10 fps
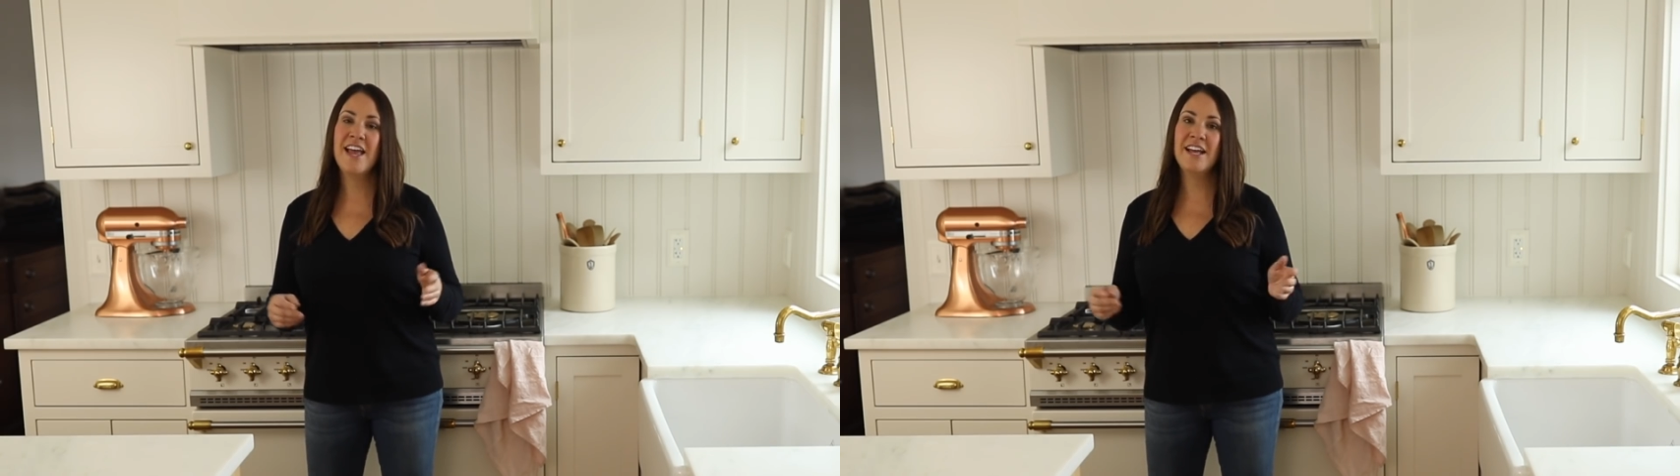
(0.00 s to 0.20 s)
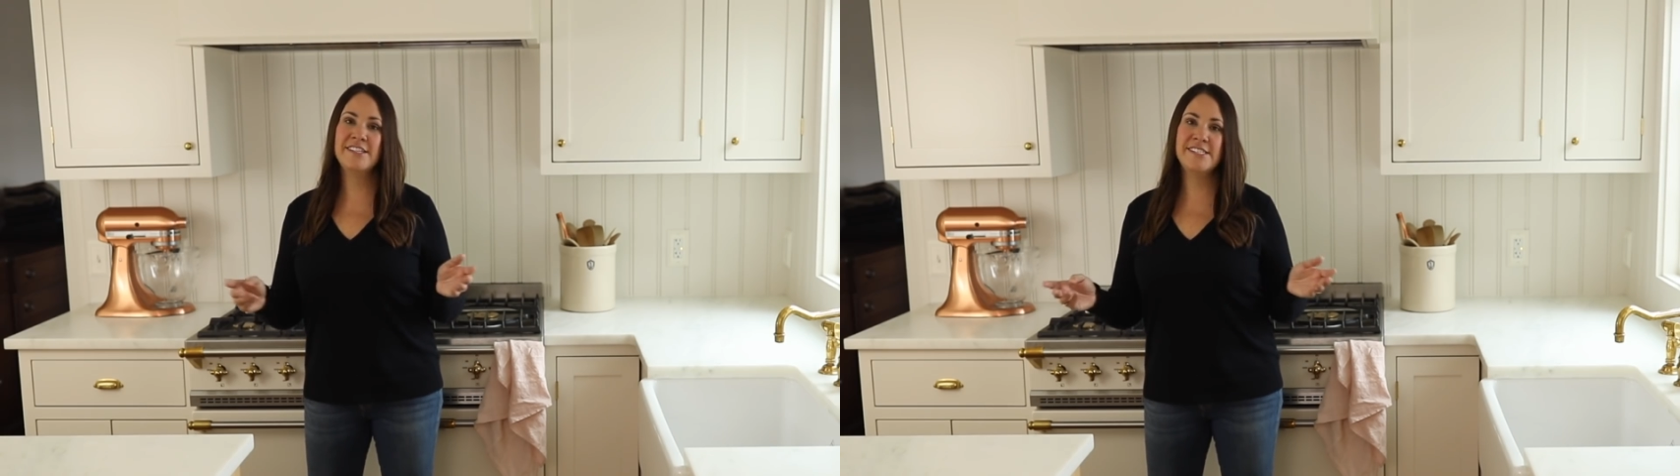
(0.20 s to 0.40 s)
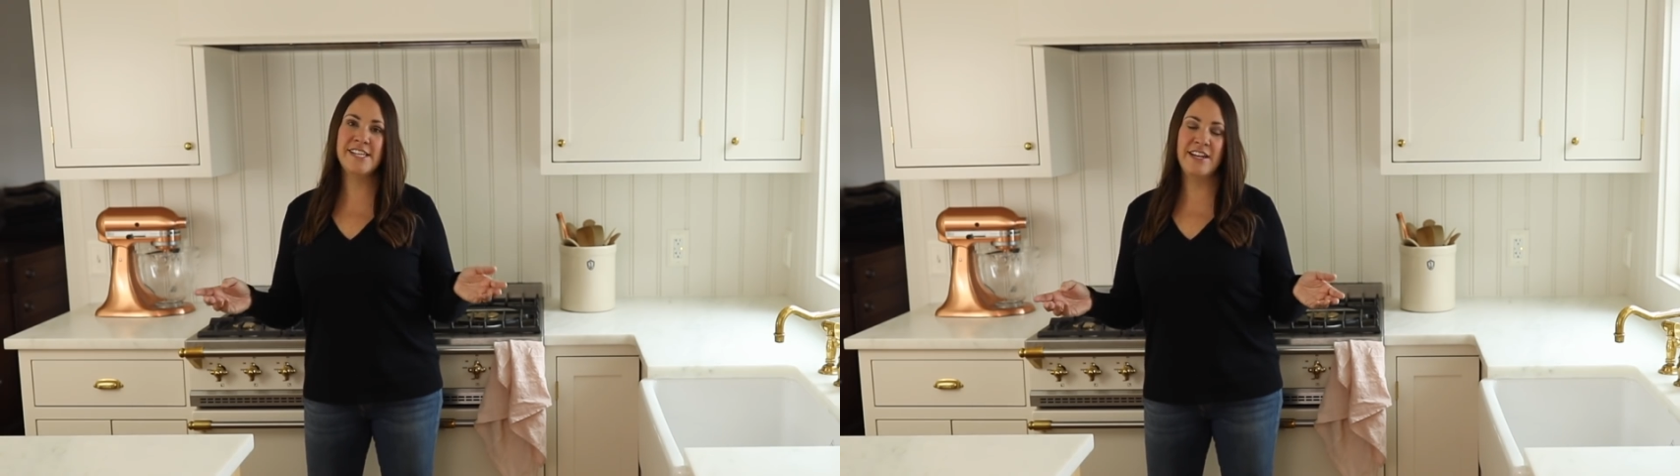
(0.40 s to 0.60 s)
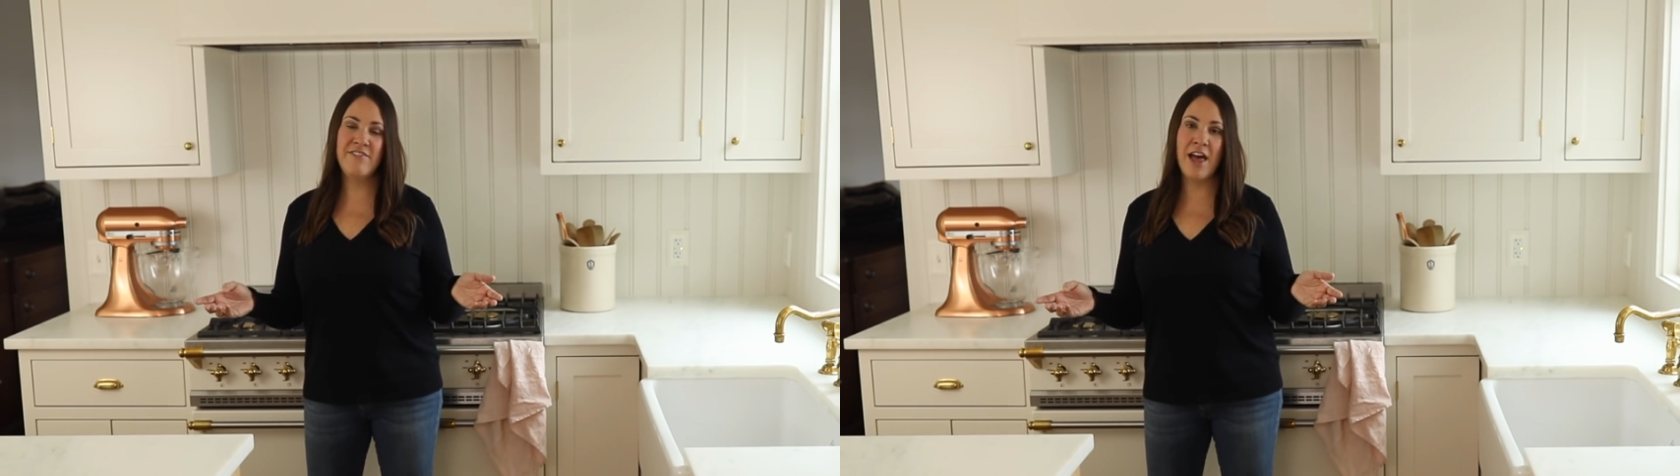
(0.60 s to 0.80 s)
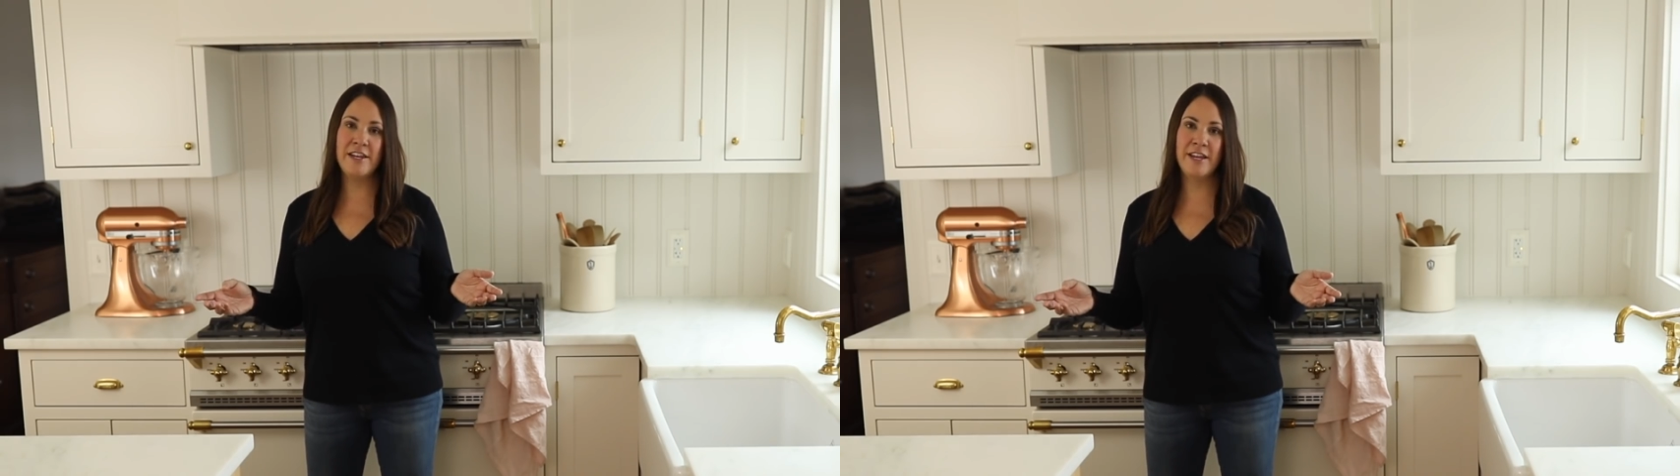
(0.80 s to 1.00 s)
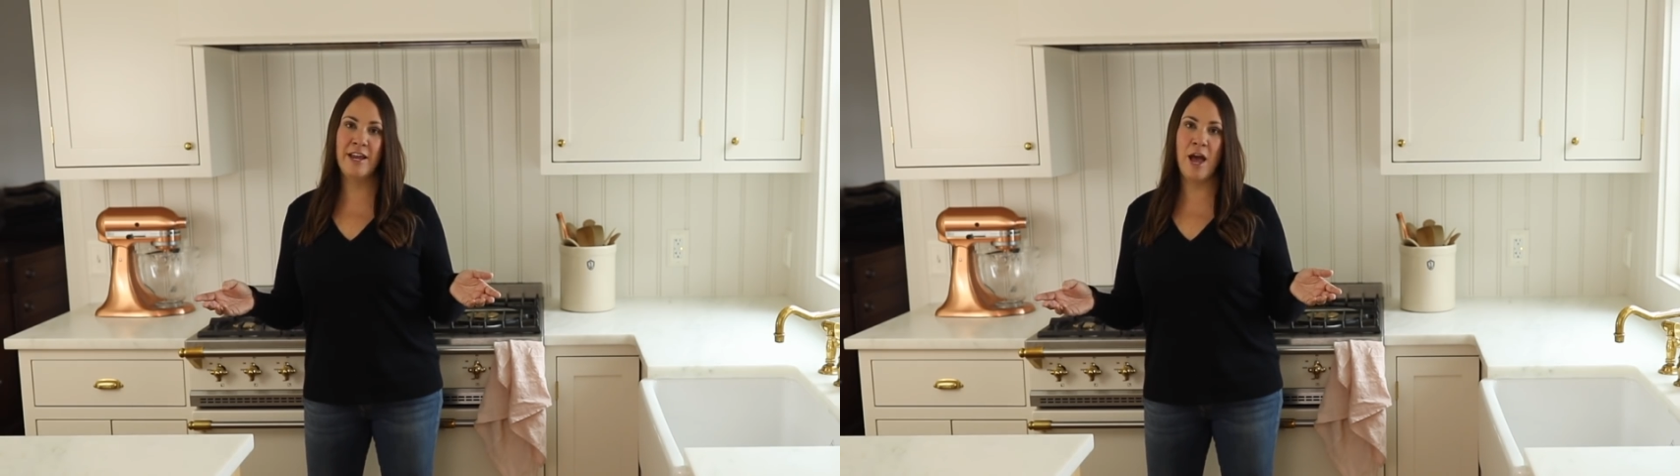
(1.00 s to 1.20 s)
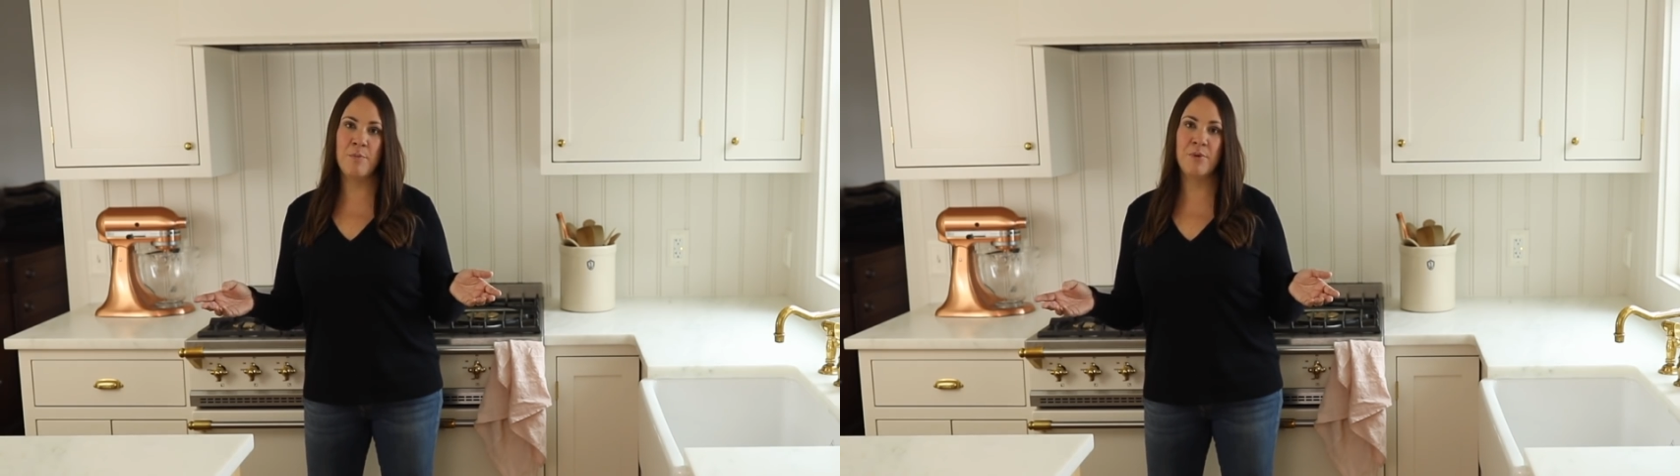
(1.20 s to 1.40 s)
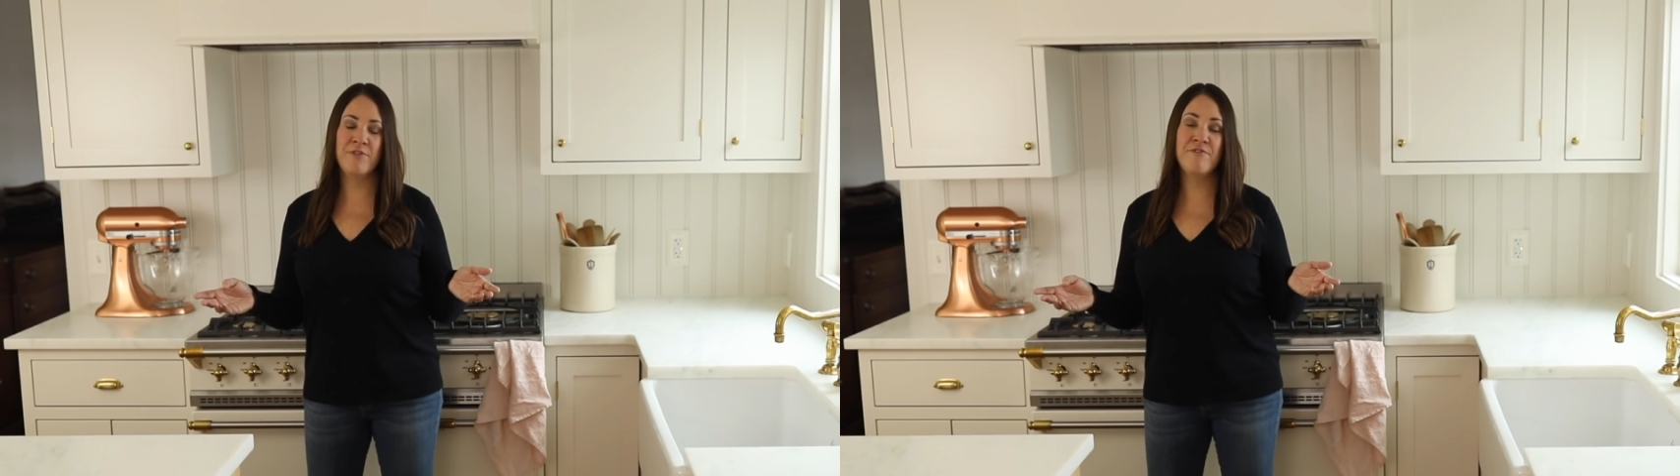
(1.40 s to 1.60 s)
instead of ending
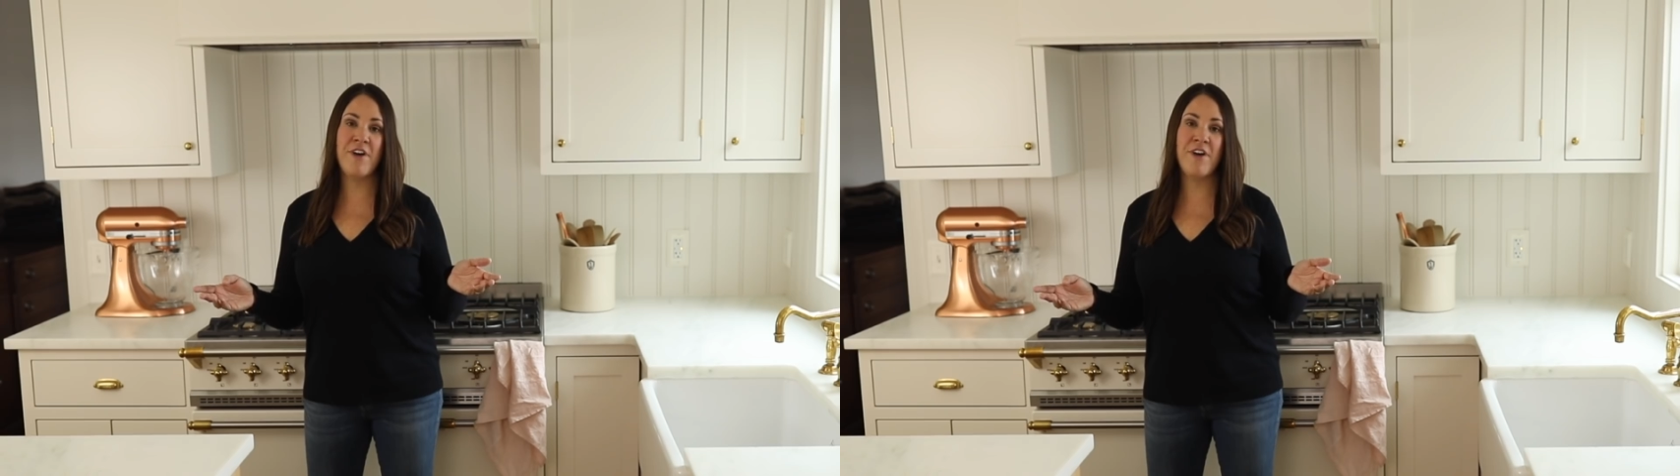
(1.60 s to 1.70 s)
up with